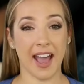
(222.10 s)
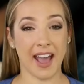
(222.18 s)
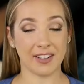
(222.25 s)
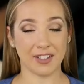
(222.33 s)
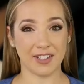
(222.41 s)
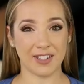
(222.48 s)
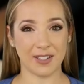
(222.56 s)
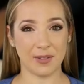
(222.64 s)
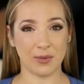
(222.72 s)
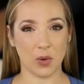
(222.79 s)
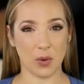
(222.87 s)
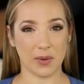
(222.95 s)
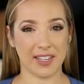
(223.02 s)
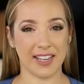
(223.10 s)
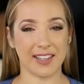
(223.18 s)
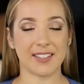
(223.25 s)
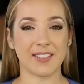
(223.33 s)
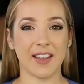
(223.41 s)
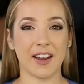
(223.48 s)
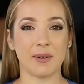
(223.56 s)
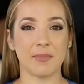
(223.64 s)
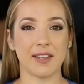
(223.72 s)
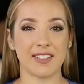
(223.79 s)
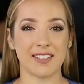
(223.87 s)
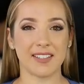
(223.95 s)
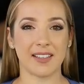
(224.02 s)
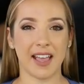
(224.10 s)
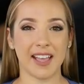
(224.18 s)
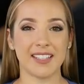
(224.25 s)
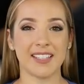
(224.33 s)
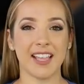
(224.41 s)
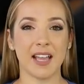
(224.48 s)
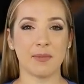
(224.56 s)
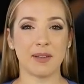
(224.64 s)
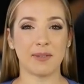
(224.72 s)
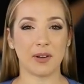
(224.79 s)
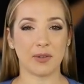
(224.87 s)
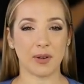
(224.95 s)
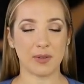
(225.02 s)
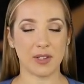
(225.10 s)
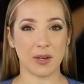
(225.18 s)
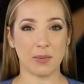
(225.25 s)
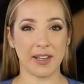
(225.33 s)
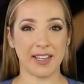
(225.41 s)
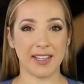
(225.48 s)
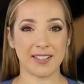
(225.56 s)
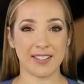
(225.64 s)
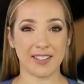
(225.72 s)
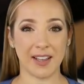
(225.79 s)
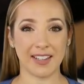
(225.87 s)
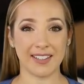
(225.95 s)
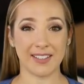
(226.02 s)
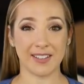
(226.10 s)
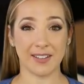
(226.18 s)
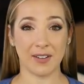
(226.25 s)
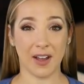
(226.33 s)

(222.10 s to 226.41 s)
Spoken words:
Asch's conformity experiments and Stanley Milgram's obedience studies